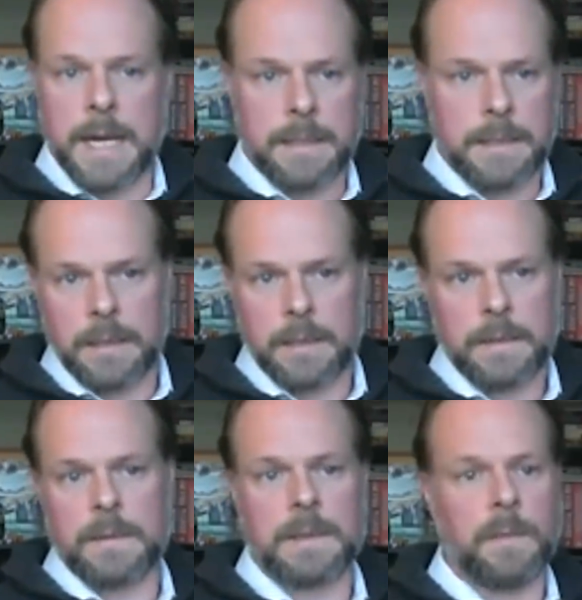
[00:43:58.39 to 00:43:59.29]
to this.
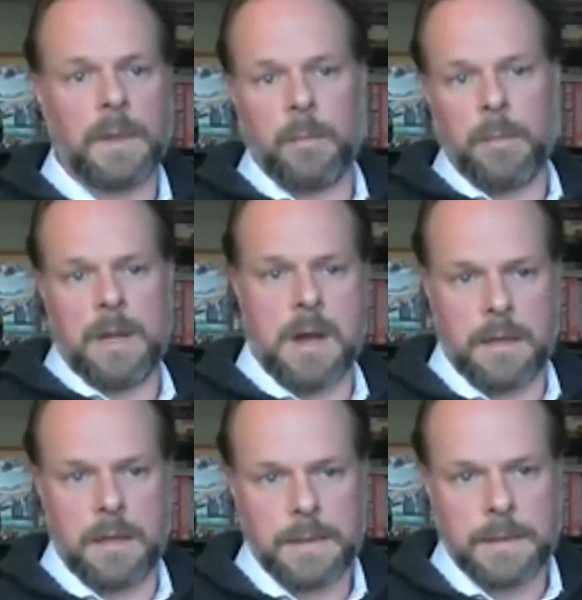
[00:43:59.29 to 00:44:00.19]
There's something beyond
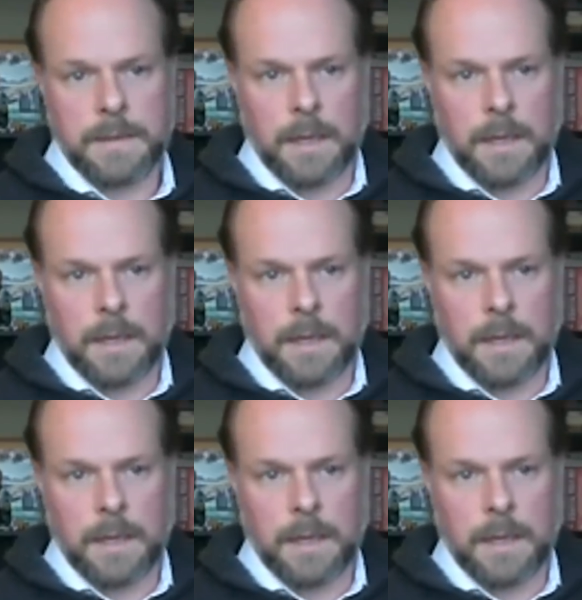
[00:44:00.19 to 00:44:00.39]
this.